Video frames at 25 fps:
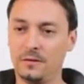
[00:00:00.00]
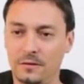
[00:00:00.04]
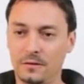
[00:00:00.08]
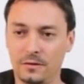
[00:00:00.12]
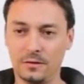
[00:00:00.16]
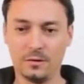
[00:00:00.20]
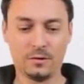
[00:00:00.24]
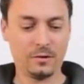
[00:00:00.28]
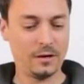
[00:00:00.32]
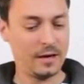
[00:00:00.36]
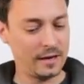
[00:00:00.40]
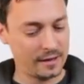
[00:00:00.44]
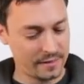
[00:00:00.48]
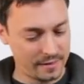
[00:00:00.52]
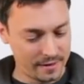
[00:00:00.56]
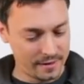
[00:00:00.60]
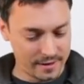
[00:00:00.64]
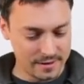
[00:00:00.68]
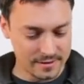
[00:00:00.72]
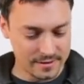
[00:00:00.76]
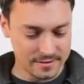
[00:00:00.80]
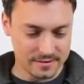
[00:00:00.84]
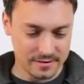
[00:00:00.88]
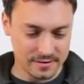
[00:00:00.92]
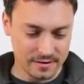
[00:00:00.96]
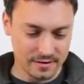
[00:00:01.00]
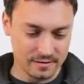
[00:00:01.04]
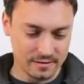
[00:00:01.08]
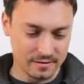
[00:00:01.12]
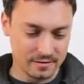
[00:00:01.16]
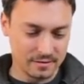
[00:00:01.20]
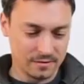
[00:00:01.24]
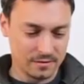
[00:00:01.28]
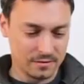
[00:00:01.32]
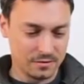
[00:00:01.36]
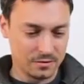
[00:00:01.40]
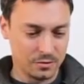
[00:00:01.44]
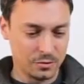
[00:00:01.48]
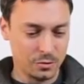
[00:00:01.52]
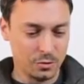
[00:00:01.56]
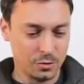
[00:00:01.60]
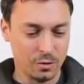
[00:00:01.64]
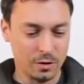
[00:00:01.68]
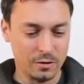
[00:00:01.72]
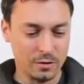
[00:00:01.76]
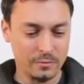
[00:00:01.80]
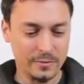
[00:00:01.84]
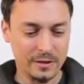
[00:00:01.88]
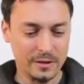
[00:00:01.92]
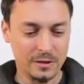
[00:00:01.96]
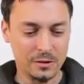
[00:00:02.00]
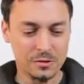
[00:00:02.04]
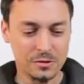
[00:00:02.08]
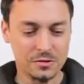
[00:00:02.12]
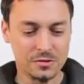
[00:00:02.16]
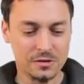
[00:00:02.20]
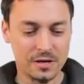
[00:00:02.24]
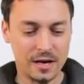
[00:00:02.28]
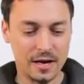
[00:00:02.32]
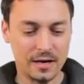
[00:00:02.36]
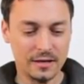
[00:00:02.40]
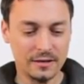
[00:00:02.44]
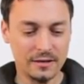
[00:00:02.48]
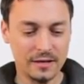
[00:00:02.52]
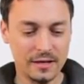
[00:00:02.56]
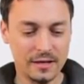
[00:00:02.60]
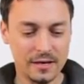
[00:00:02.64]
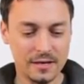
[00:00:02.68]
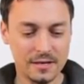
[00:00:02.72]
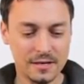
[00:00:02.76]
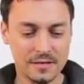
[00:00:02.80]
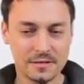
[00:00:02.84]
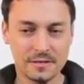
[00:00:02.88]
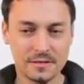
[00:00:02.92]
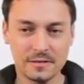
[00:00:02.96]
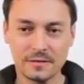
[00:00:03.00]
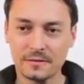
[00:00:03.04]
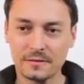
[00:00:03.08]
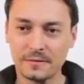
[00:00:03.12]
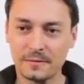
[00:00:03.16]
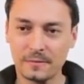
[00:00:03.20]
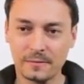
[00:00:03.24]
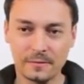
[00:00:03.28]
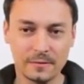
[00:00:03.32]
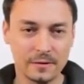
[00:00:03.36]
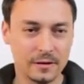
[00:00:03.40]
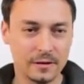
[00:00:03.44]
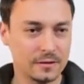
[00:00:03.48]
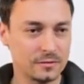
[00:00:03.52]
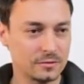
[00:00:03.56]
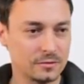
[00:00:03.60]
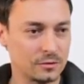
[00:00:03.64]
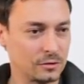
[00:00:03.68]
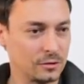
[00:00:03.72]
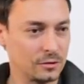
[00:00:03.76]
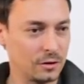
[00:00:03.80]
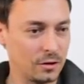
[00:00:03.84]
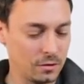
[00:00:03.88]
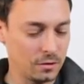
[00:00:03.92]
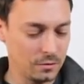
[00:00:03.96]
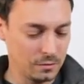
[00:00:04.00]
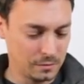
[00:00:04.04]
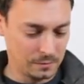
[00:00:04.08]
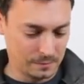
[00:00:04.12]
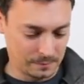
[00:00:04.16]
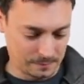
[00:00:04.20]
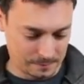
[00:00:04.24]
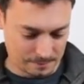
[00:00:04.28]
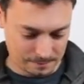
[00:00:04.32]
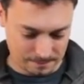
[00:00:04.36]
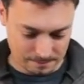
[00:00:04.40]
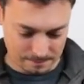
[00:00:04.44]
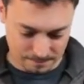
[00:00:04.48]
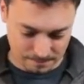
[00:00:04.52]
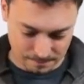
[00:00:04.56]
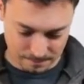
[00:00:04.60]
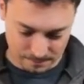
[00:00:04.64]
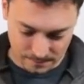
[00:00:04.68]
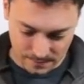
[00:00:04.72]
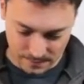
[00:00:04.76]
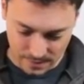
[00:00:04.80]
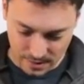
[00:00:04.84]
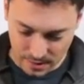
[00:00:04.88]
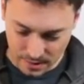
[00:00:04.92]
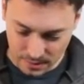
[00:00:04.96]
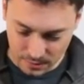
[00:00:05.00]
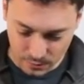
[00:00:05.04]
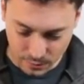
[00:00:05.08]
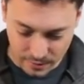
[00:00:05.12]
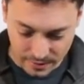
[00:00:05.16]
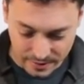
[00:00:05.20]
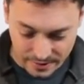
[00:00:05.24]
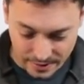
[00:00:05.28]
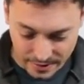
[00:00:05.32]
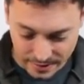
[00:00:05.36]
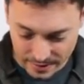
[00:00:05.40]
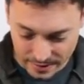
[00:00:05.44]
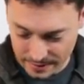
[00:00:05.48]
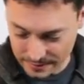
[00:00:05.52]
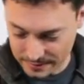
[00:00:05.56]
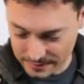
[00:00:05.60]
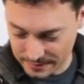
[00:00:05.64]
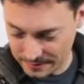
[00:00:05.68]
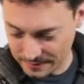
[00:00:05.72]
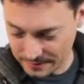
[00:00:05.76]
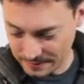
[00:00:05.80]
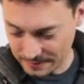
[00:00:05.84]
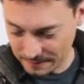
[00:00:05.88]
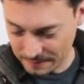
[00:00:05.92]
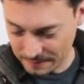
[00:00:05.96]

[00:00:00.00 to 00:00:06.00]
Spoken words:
You go like this. Do you want me to sign this? Yes or no? And we get